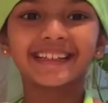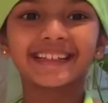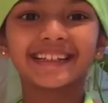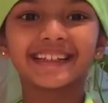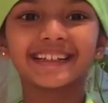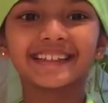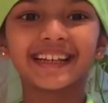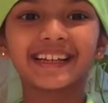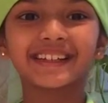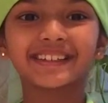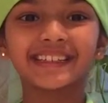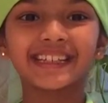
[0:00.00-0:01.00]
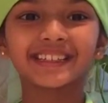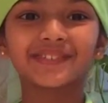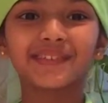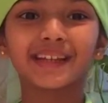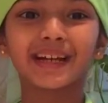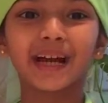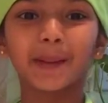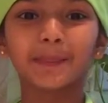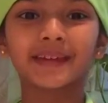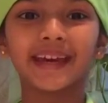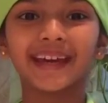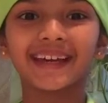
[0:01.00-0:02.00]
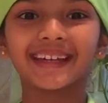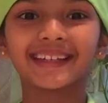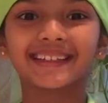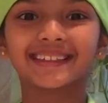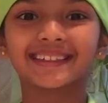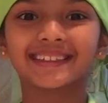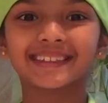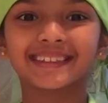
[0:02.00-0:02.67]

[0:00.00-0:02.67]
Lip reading: Here are the ingredients for the cupcakes.